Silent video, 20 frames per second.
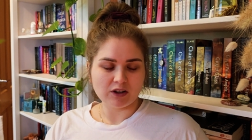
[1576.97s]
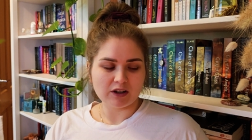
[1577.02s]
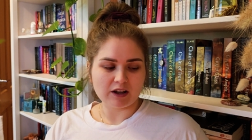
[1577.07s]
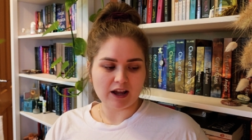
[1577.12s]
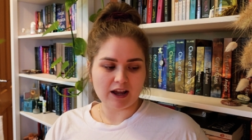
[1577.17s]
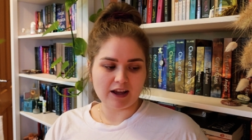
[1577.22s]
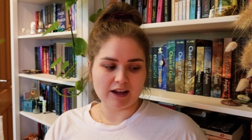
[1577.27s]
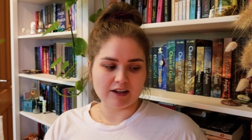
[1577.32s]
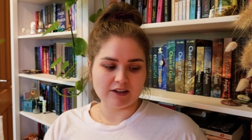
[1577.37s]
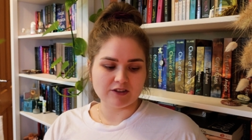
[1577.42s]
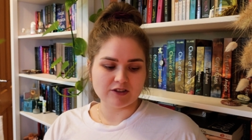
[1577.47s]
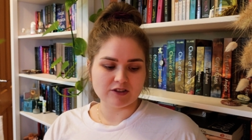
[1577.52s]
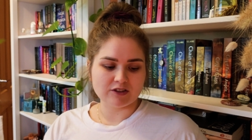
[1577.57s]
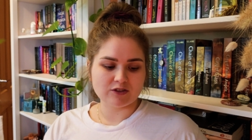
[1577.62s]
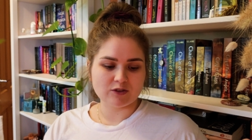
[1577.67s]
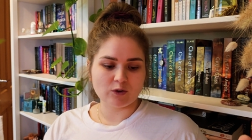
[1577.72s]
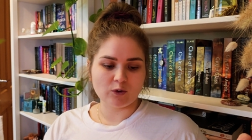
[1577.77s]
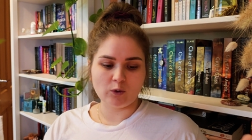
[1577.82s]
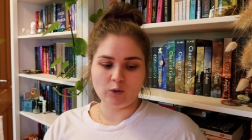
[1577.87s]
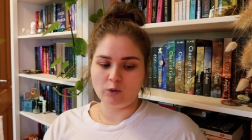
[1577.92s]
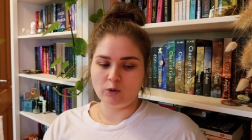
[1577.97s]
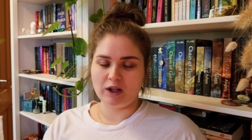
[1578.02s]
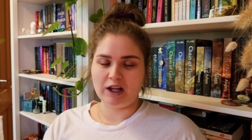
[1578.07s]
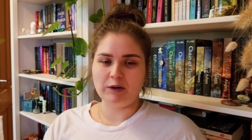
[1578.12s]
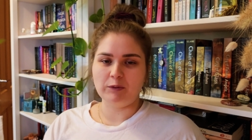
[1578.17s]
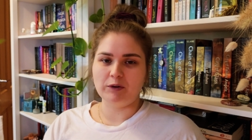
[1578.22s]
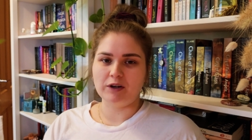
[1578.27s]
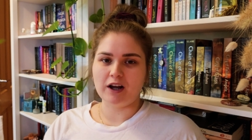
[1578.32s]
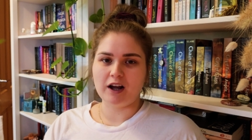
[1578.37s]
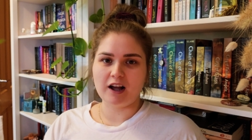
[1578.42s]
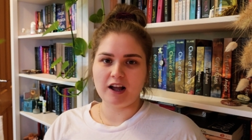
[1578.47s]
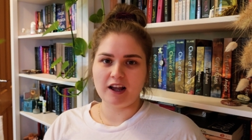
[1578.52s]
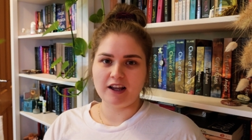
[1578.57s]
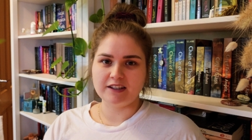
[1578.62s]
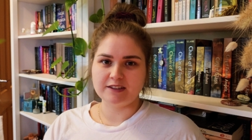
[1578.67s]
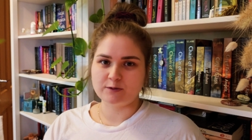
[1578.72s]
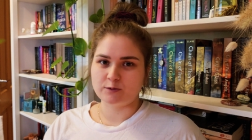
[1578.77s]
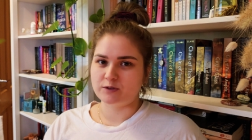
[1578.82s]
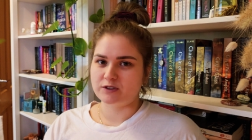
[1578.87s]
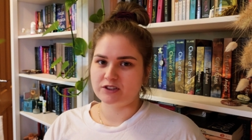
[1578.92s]
And all I would
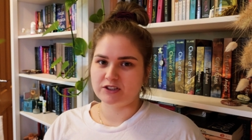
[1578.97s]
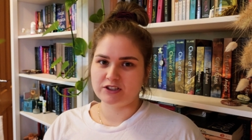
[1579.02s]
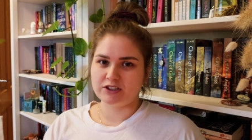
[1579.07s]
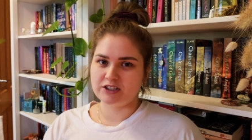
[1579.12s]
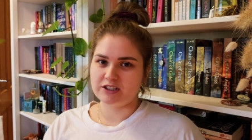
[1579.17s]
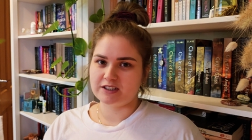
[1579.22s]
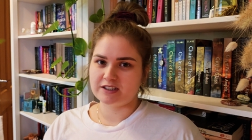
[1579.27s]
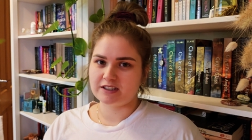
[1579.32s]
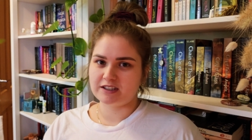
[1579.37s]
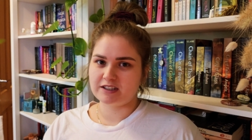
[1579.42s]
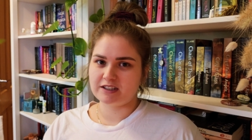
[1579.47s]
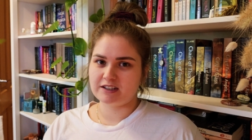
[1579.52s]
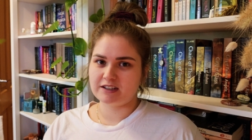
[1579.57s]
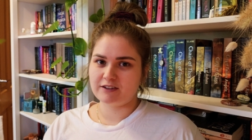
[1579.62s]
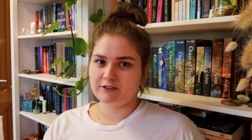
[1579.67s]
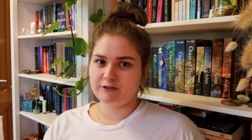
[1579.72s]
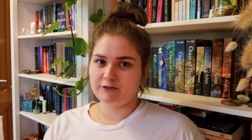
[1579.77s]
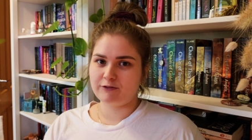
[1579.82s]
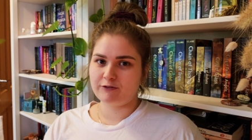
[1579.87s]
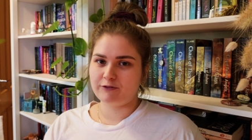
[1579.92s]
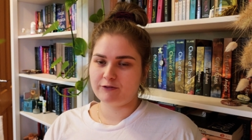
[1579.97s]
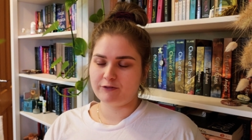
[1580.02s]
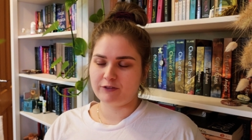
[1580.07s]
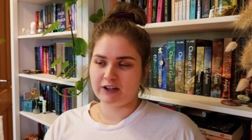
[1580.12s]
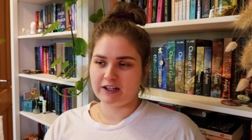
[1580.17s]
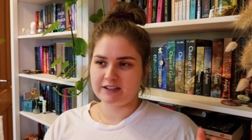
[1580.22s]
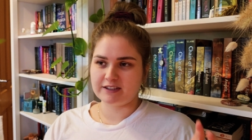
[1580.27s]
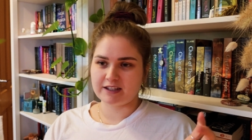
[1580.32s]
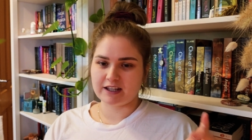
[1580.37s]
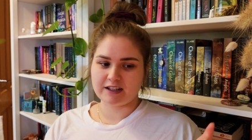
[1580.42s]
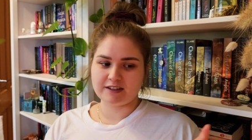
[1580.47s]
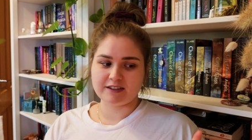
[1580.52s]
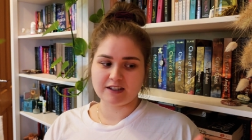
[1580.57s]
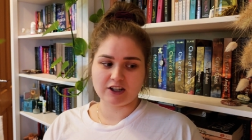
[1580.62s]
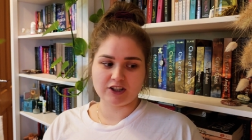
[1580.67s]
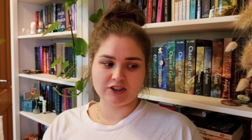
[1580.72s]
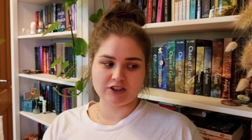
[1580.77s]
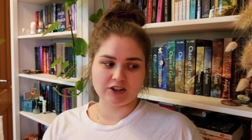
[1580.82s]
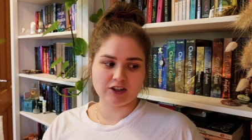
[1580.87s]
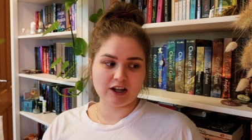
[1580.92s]
ask was to just fix that
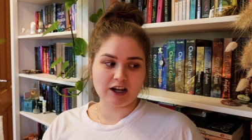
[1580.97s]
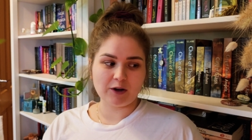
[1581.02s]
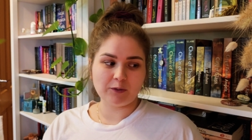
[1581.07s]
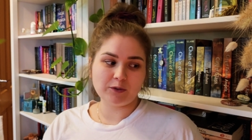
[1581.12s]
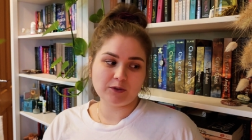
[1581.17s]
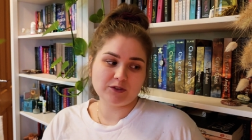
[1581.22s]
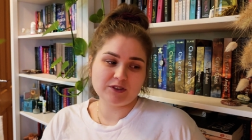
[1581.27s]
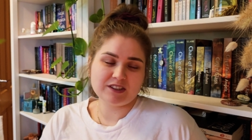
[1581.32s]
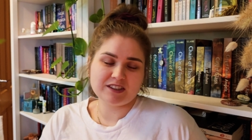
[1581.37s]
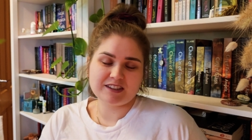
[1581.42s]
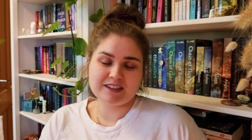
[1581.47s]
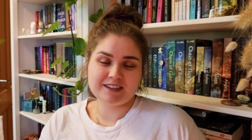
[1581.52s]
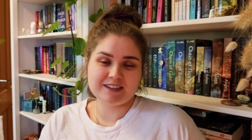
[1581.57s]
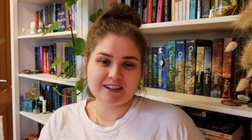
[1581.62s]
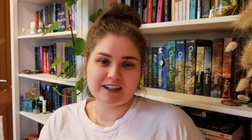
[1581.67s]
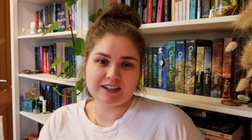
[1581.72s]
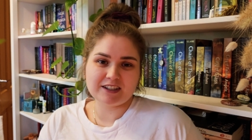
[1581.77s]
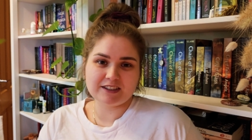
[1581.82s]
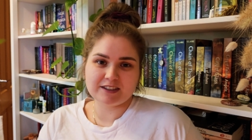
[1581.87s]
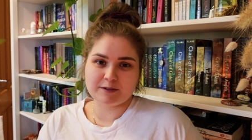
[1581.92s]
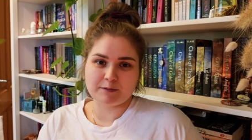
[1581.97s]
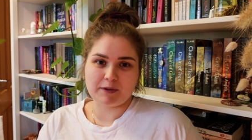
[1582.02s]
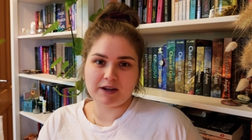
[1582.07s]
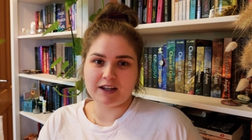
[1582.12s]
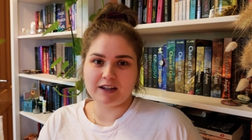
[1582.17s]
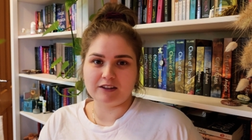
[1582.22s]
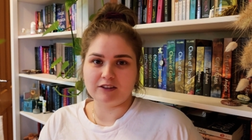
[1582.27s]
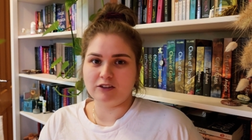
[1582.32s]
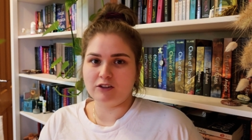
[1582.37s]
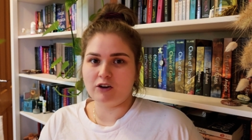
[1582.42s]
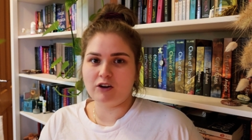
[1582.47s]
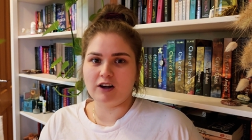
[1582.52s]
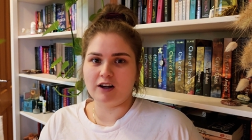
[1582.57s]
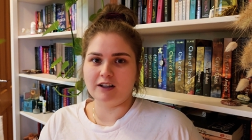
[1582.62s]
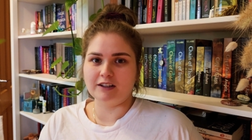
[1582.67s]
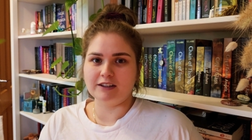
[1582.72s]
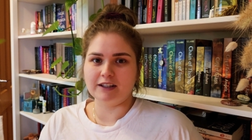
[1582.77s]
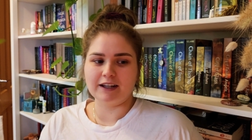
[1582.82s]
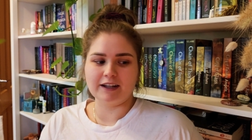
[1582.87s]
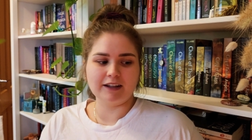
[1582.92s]
section. I would honestly say just make it longer.
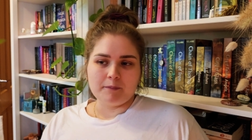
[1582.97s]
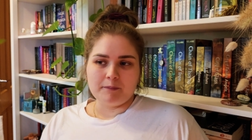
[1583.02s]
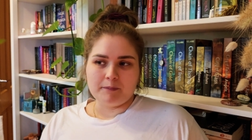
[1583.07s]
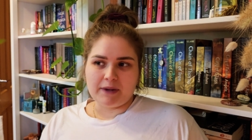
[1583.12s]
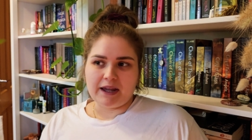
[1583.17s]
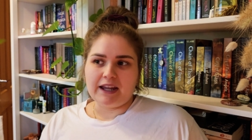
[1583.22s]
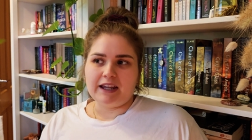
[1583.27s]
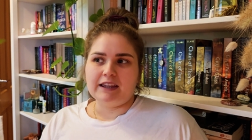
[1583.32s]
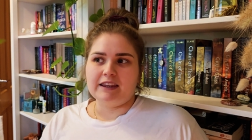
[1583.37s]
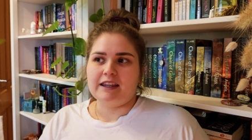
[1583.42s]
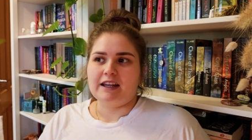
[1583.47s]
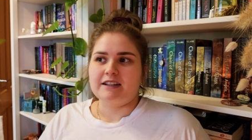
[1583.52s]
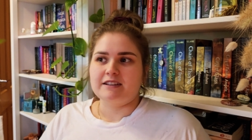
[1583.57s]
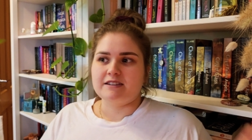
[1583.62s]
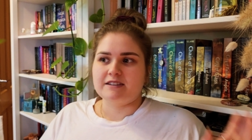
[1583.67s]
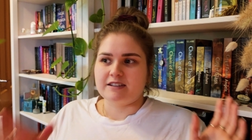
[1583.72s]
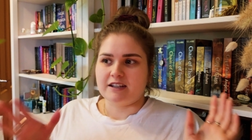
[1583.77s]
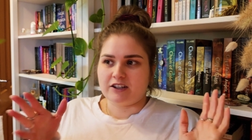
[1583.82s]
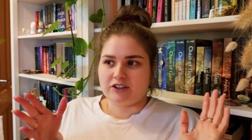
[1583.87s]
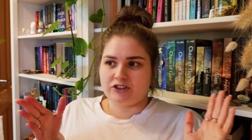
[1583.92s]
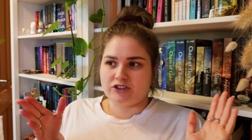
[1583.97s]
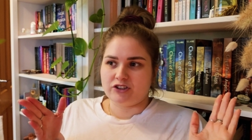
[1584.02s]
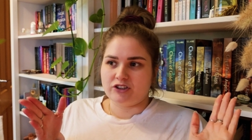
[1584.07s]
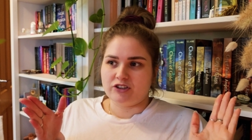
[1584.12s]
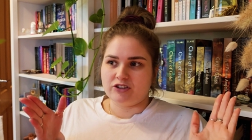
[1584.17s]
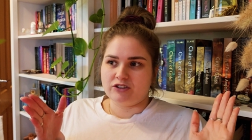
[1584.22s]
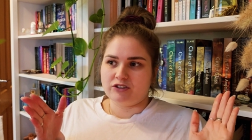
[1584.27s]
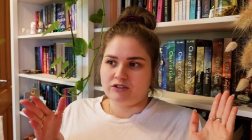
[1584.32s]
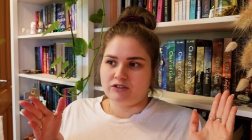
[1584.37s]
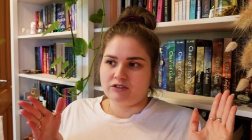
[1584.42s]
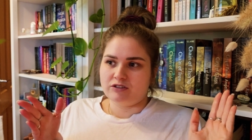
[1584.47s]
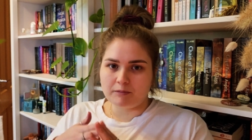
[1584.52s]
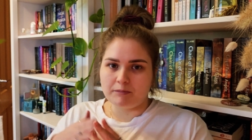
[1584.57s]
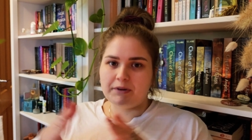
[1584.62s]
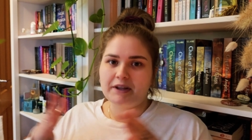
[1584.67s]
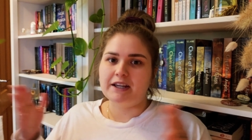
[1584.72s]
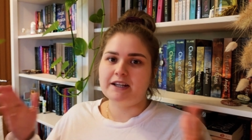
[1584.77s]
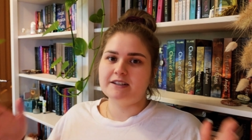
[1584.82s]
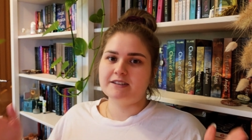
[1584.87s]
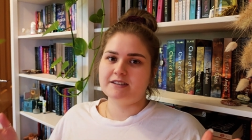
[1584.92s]
Like, make that section
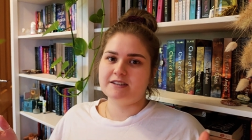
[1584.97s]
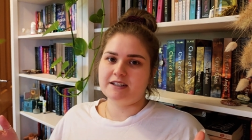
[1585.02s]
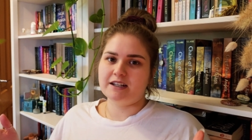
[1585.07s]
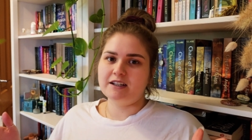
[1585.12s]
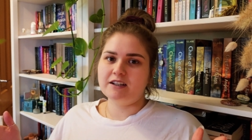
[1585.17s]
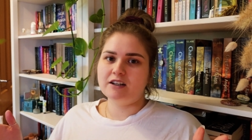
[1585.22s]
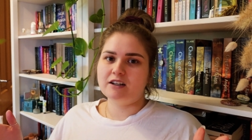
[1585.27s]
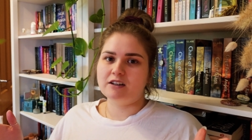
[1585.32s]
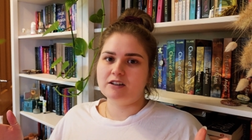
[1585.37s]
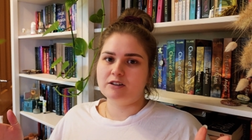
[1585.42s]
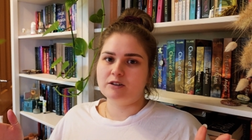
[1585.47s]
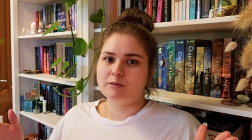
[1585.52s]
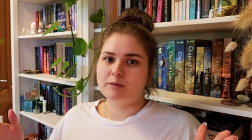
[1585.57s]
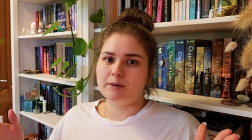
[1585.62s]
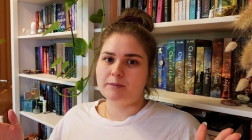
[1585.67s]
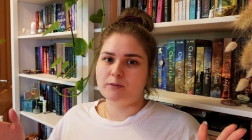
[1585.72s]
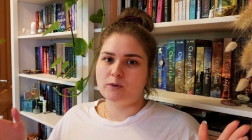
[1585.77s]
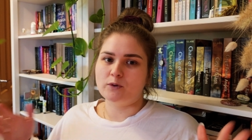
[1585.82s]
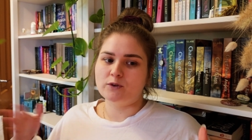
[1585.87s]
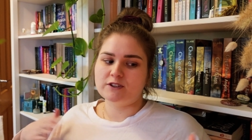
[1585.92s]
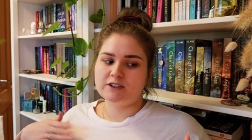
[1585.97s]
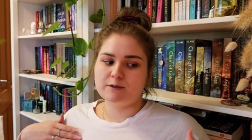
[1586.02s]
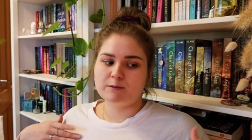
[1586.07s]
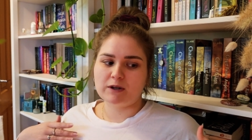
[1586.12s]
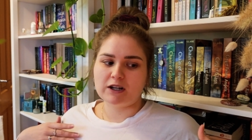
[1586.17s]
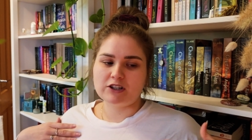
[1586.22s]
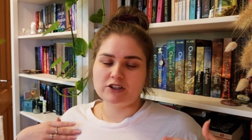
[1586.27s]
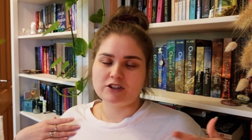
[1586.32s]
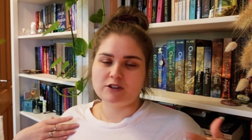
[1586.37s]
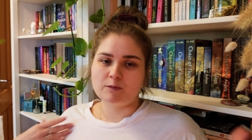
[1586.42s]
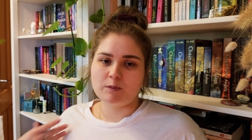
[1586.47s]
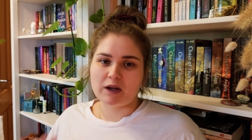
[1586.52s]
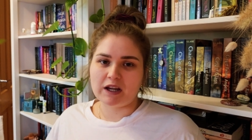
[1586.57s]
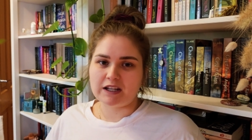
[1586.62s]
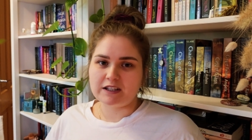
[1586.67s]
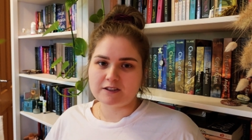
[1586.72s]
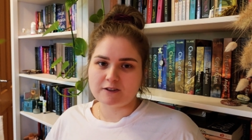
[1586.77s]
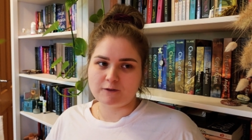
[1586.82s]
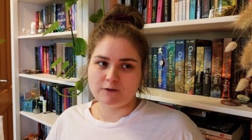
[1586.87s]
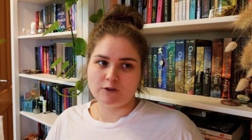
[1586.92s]
be extended a little bit more to match the
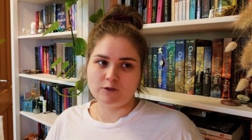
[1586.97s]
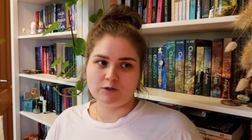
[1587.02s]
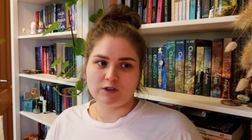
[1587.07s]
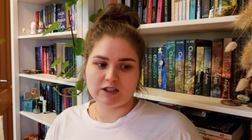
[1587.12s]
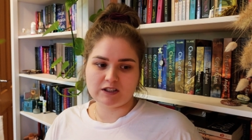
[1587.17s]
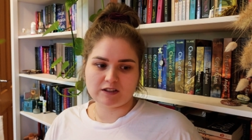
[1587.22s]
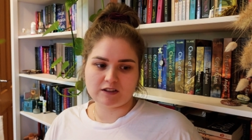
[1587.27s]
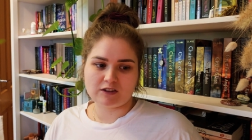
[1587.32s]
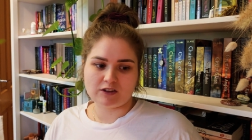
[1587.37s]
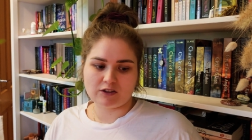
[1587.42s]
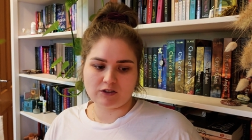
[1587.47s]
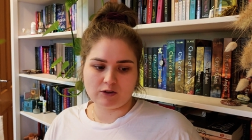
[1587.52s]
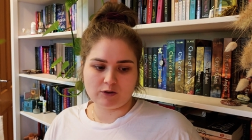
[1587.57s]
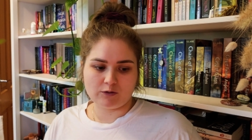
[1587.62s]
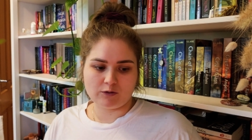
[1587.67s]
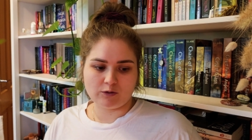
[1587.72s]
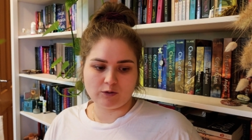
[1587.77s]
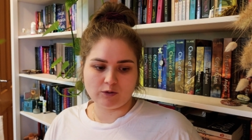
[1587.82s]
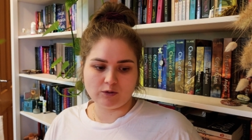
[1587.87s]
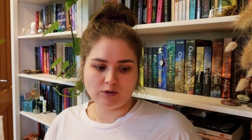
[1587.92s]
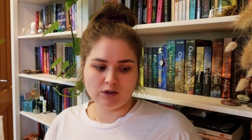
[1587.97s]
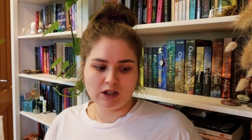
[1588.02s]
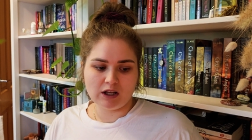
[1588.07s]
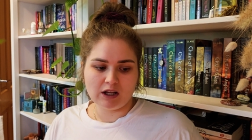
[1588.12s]
pace of the rest of the novel.